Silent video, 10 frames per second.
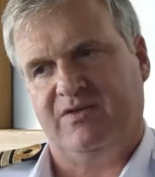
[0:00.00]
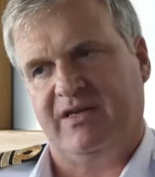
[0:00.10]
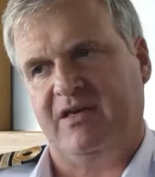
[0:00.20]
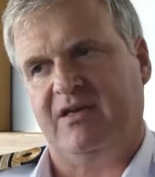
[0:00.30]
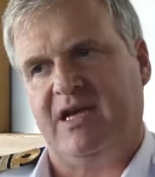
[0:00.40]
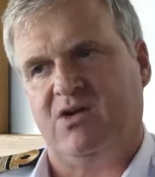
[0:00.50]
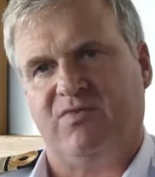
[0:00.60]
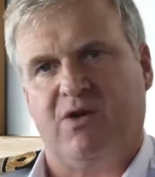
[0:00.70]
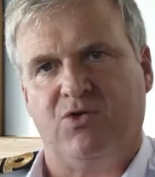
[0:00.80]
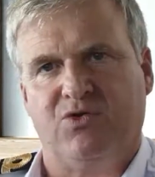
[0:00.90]
taking care
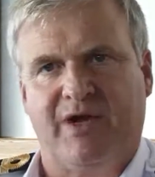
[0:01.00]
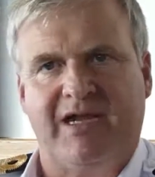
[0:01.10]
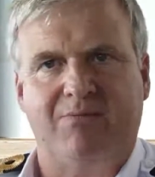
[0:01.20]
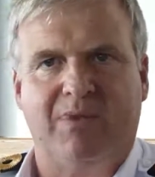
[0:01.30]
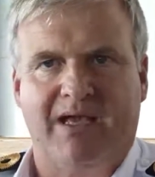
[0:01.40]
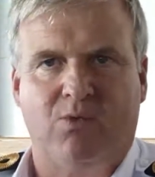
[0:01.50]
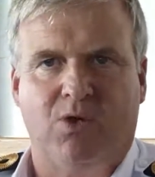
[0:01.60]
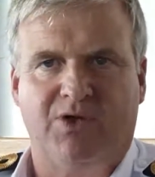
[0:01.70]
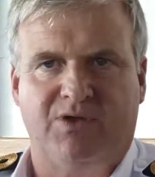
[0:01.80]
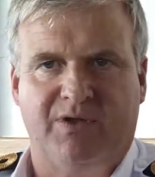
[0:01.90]
of our gray and black
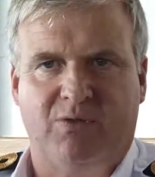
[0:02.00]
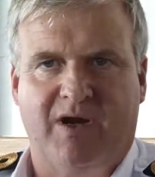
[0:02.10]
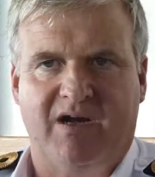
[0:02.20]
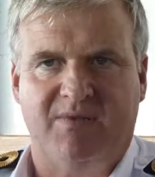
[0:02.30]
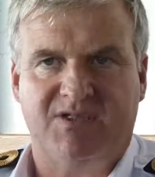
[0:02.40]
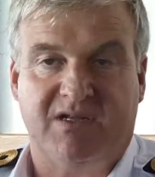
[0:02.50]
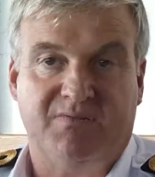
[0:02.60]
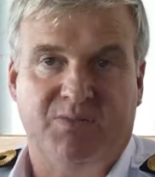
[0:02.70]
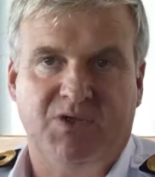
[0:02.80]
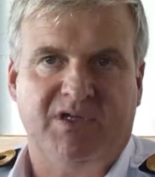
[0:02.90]
water requirements and
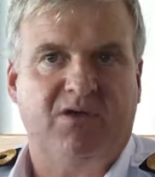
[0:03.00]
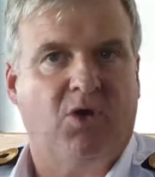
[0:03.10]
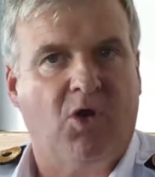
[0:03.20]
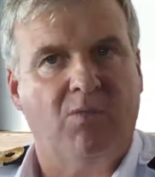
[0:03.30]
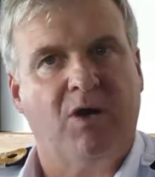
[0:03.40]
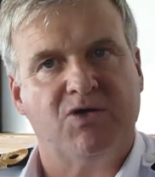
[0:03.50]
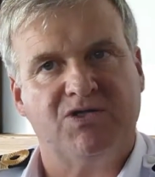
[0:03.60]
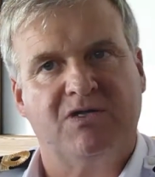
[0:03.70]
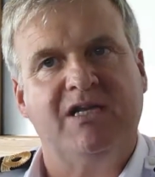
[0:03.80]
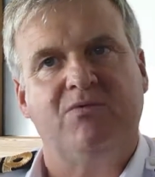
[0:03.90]
putting
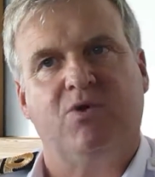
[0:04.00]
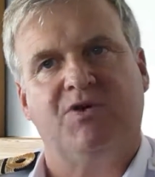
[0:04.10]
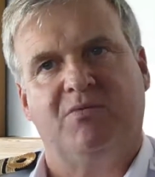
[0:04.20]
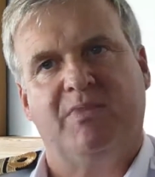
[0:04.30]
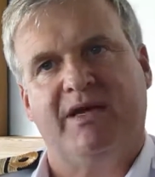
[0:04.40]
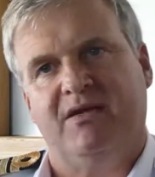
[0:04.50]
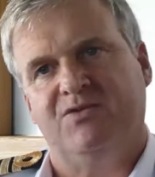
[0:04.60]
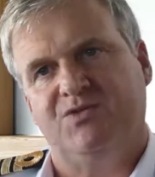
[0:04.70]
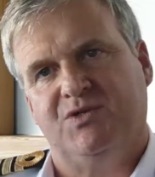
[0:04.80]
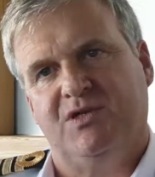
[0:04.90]
almost clean water back
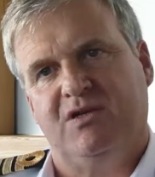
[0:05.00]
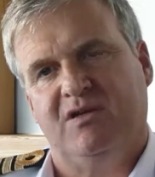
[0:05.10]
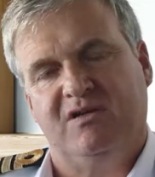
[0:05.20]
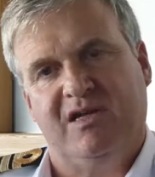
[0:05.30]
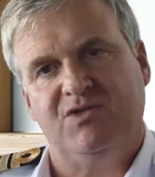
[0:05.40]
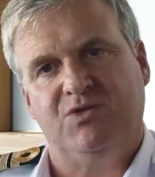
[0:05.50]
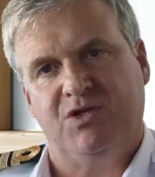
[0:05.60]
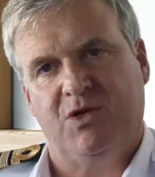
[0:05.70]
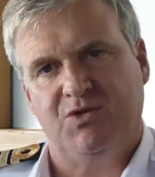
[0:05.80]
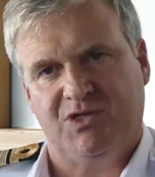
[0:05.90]
into
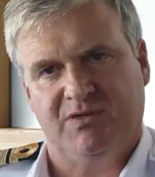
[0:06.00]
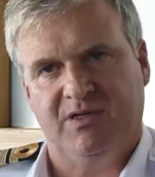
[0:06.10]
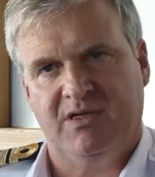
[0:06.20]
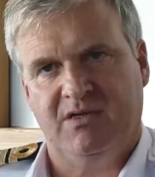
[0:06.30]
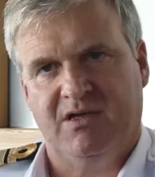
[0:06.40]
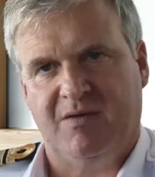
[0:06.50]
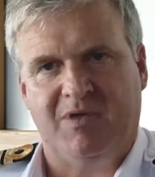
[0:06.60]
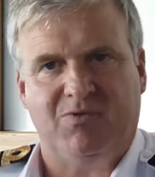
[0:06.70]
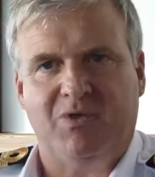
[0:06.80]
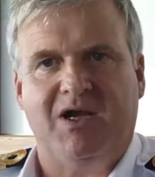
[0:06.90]
the ocean. I
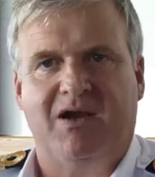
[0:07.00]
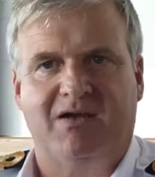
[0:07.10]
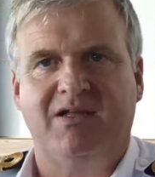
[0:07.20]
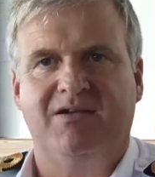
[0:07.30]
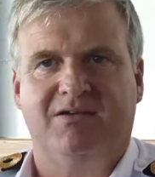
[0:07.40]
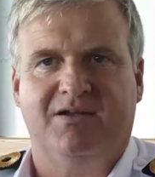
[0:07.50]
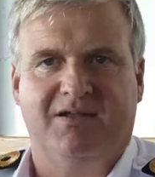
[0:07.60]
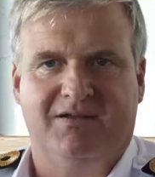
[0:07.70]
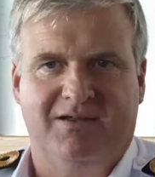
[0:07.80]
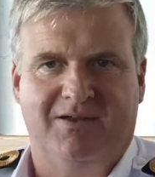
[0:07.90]
mean, we are cleaner
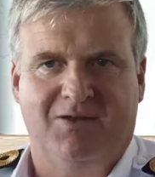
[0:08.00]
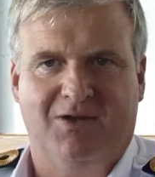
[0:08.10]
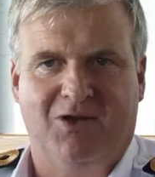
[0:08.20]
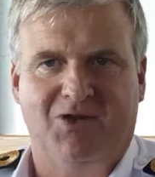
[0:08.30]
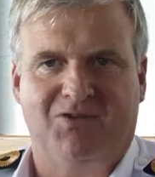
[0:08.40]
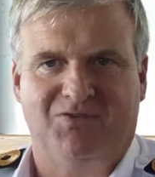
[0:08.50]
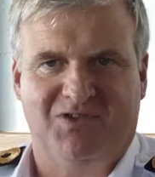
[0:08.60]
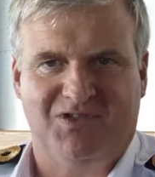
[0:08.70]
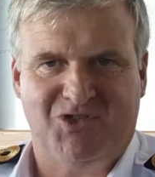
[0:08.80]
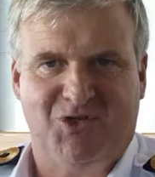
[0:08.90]
than a lot
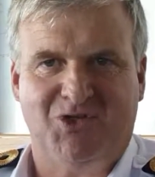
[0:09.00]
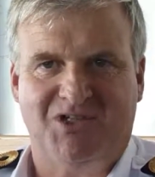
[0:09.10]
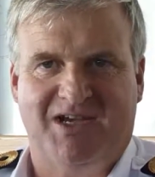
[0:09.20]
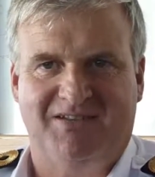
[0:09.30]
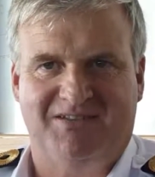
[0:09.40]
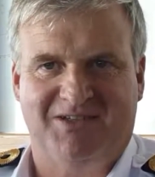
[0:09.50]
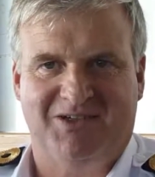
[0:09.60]
of the shoreside